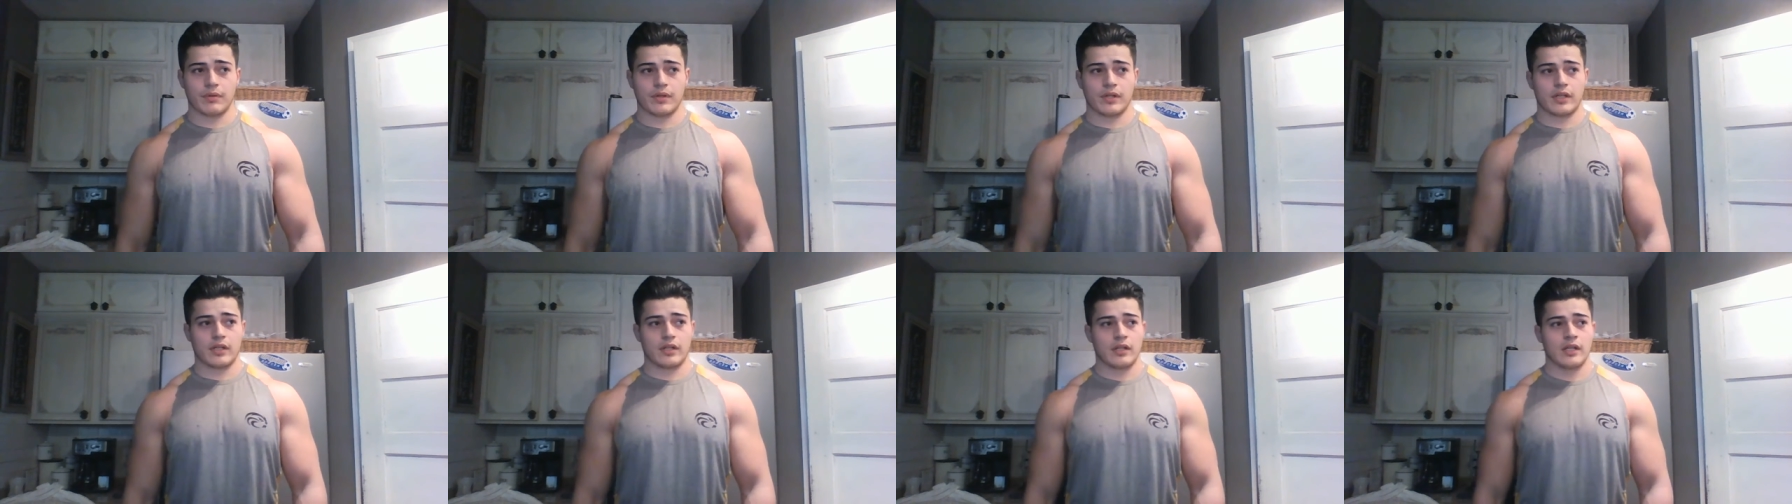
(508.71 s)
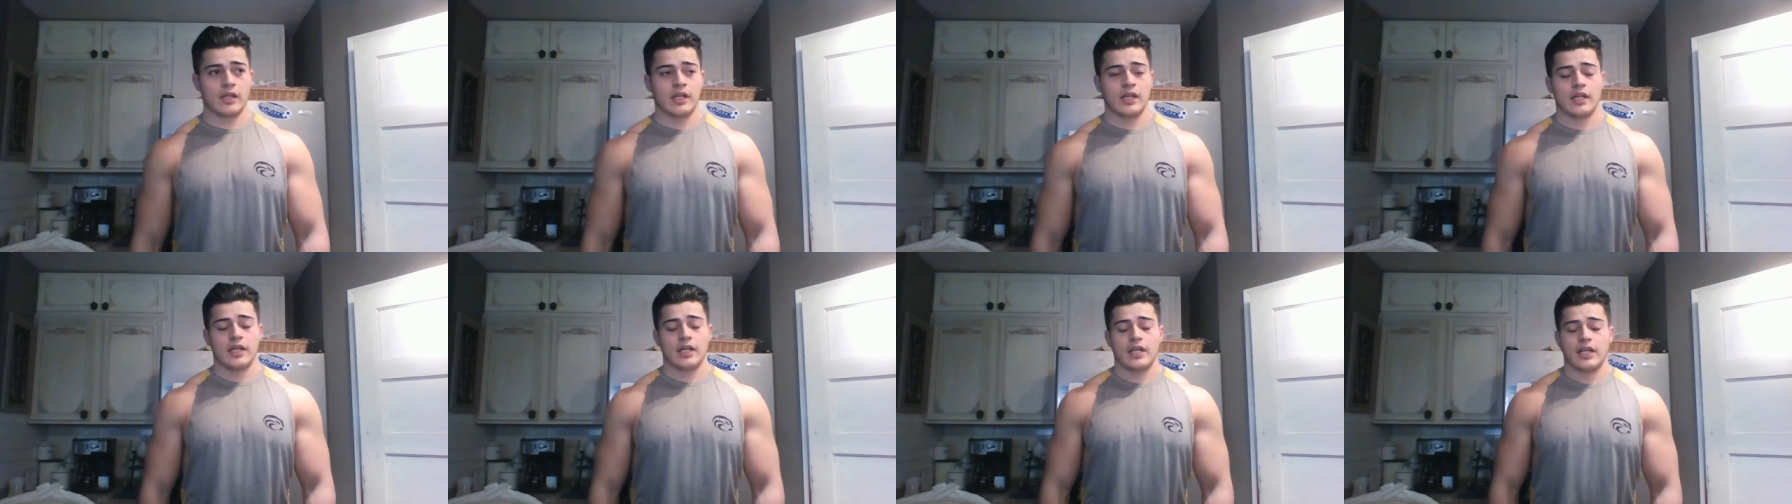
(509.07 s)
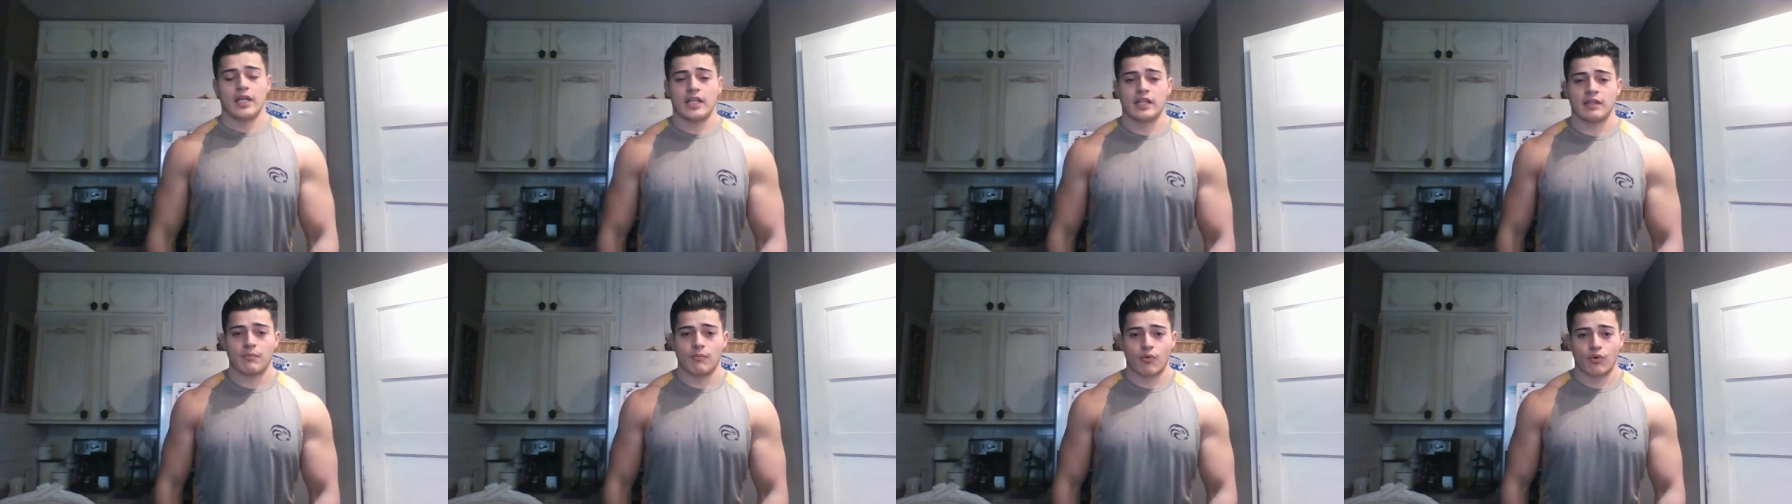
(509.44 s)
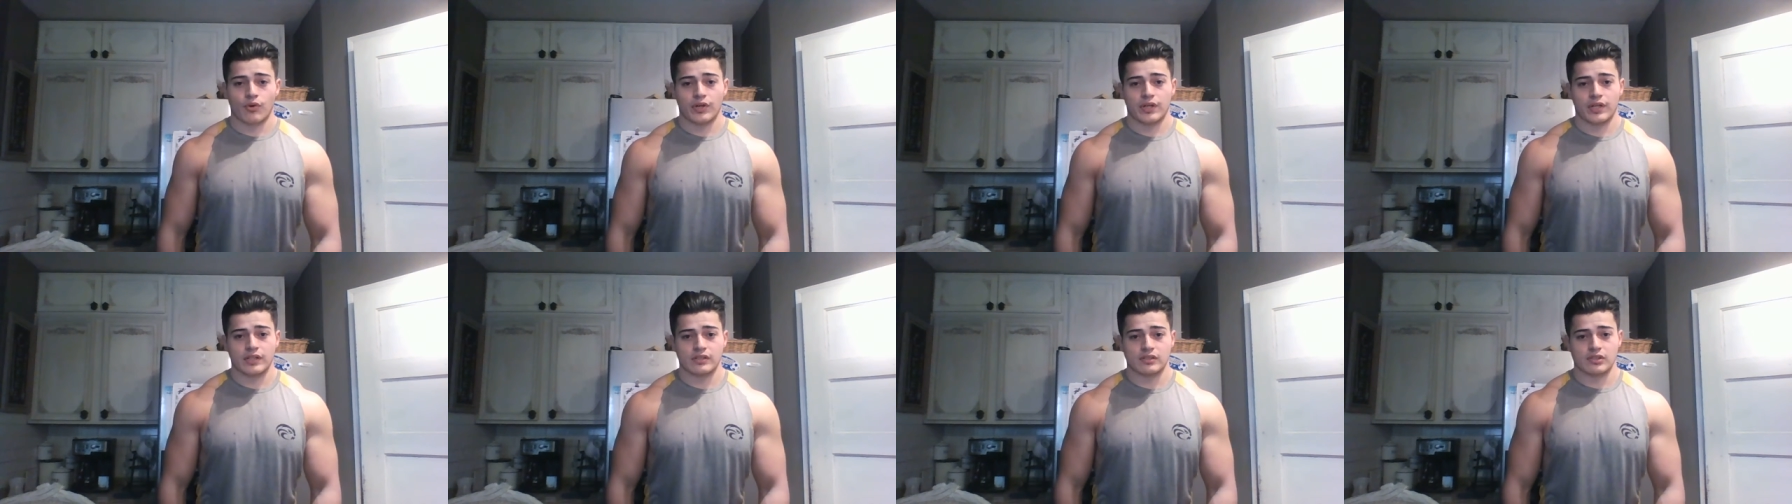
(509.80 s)
but in the
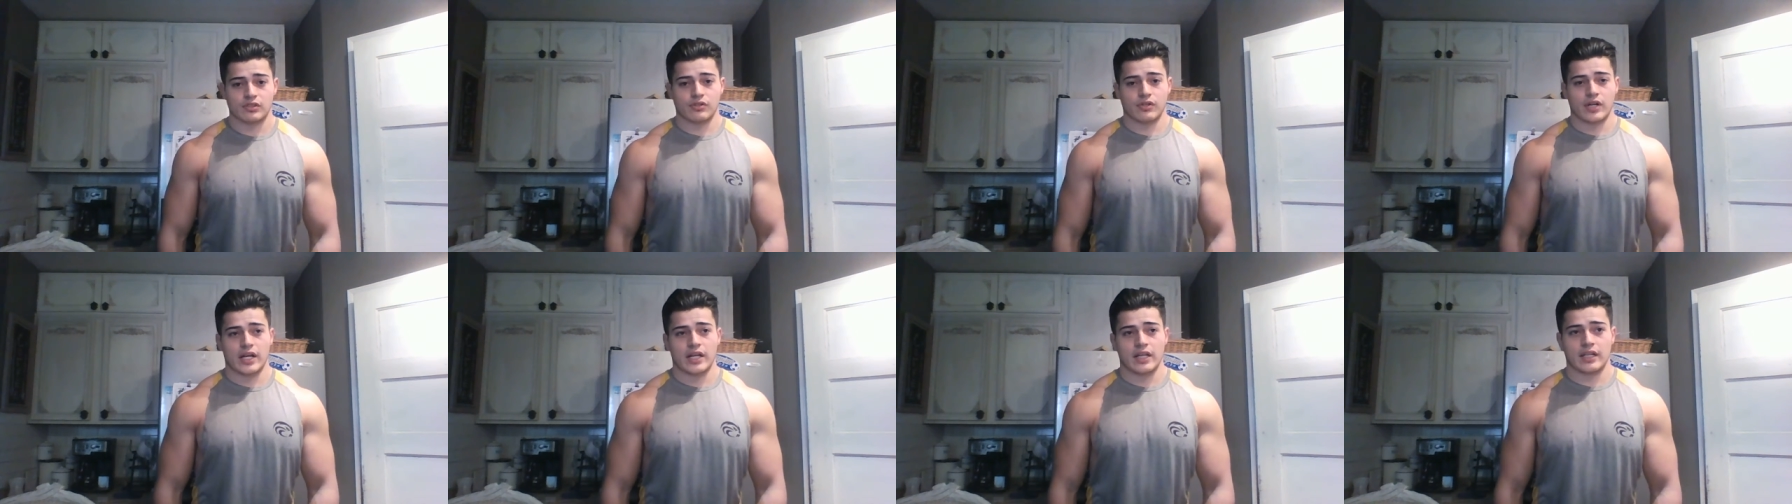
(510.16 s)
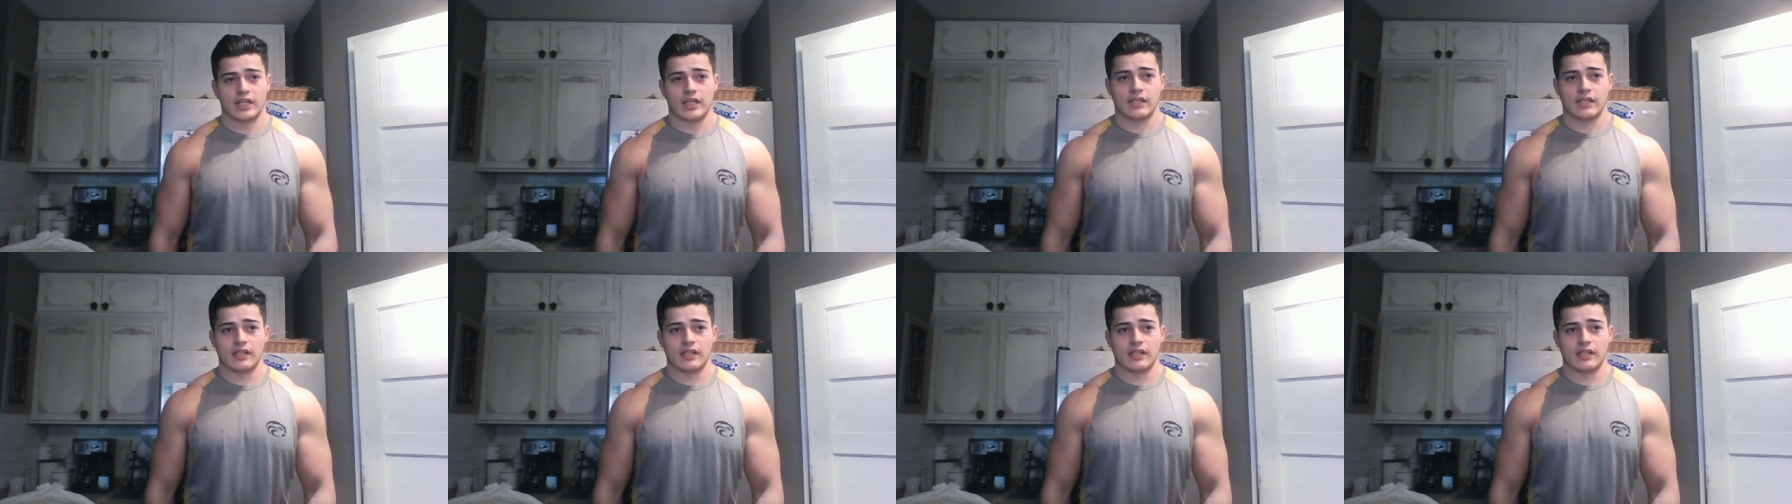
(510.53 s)
morning it's great.